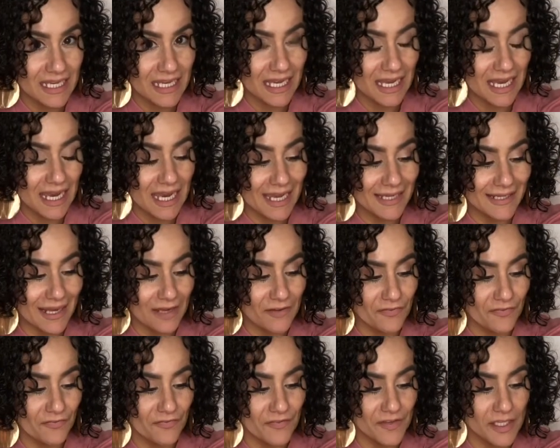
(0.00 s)
And I
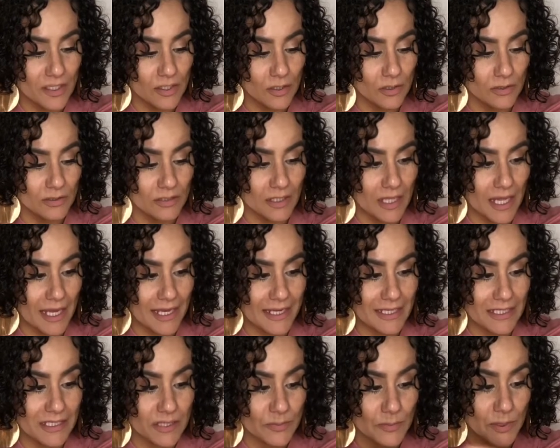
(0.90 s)
feel
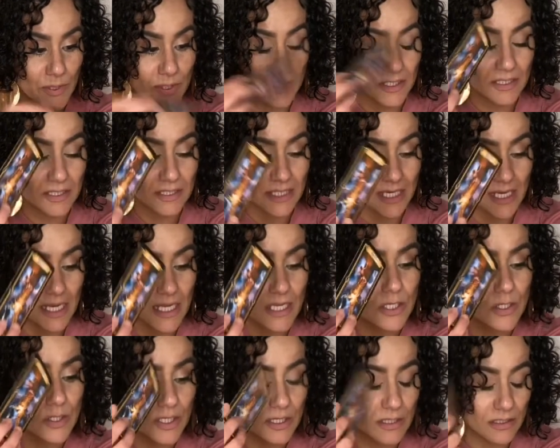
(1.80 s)
like Spirit is saying
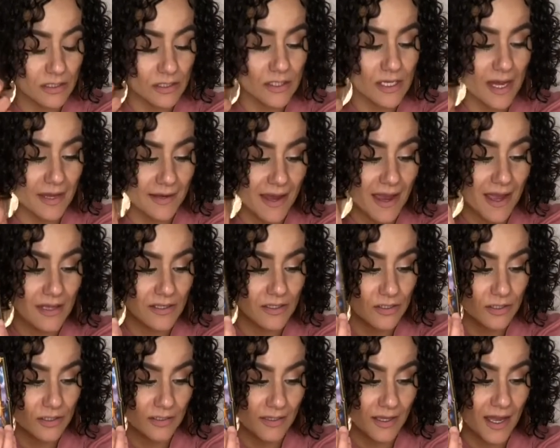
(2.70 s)
you're
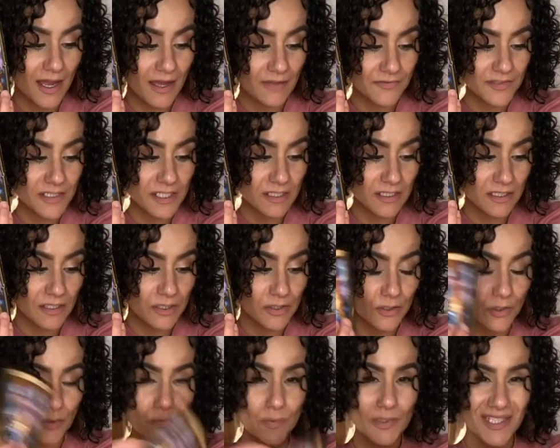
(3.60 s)
gonna have to, you
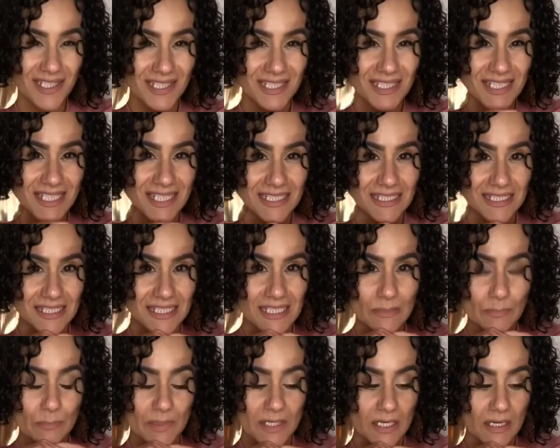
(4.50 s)
know, really dig
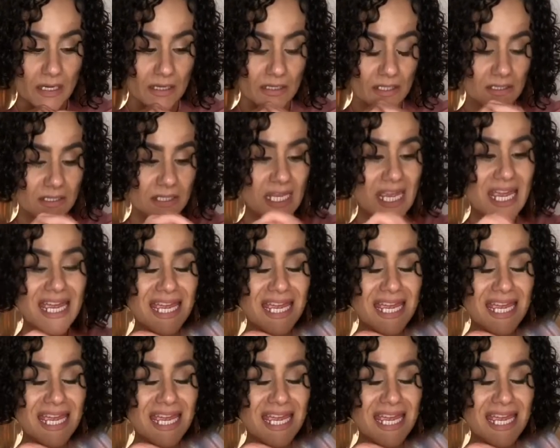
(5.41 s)
deep, because